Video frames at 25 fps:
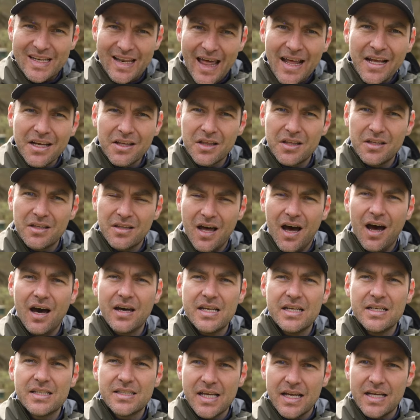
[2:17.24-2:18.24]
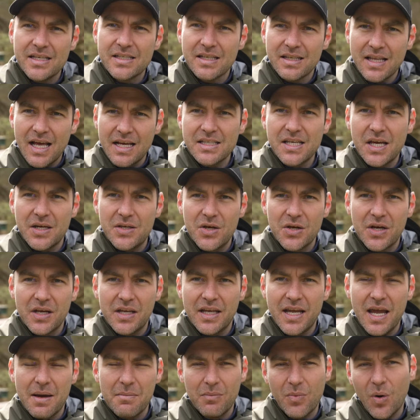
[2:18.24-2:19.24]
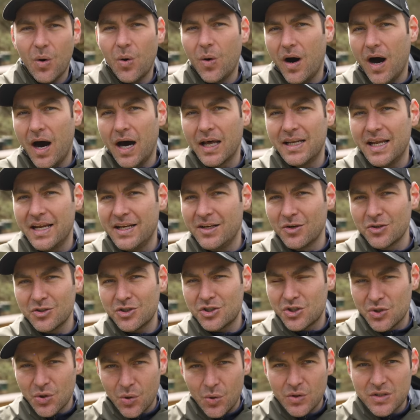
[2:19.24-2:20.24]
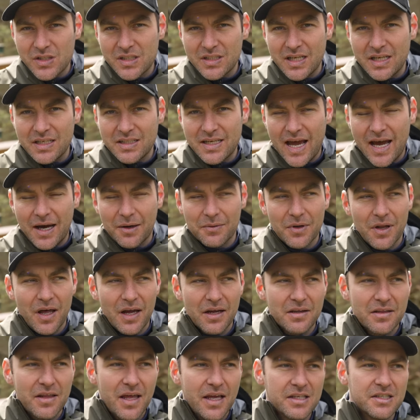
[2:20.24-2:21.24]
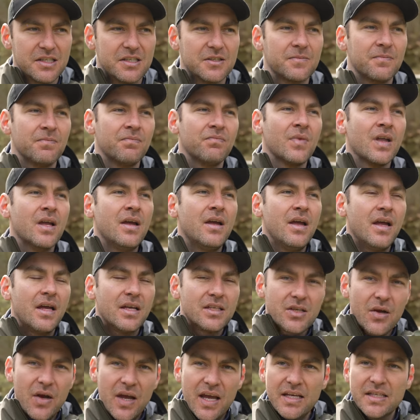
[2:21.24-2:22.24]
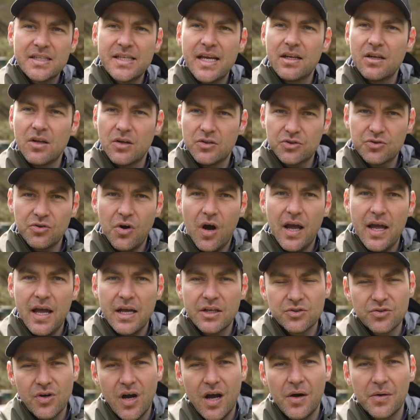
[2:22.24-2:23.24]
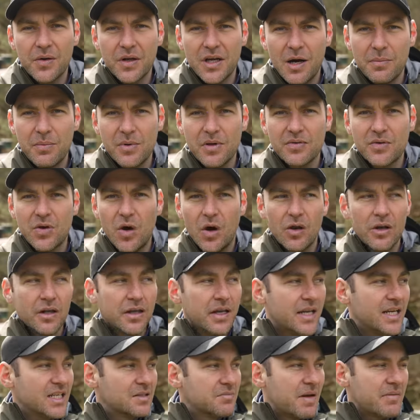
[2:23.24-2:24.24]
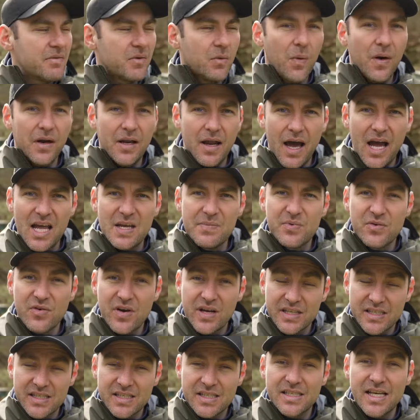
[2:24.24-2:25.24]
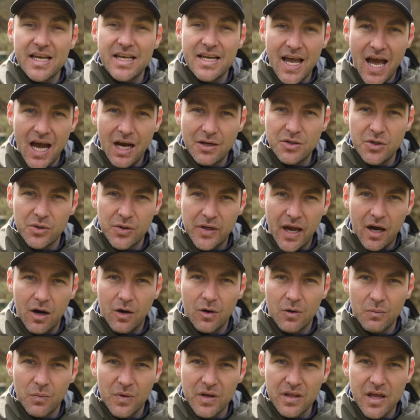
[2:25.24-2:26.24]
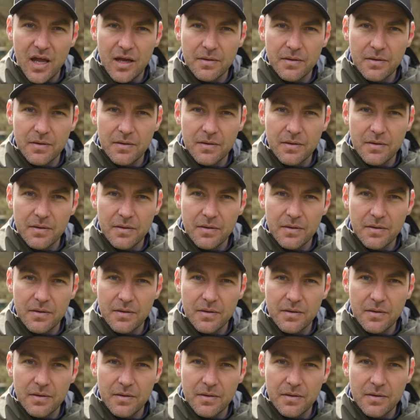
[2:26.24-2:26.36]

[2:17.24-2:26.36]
lengthen the honey season. That's how you're going to get more honey, not shorten it down like this. So he said, look, try it on a couple of colonies, maybe one apiary, and see how you get on with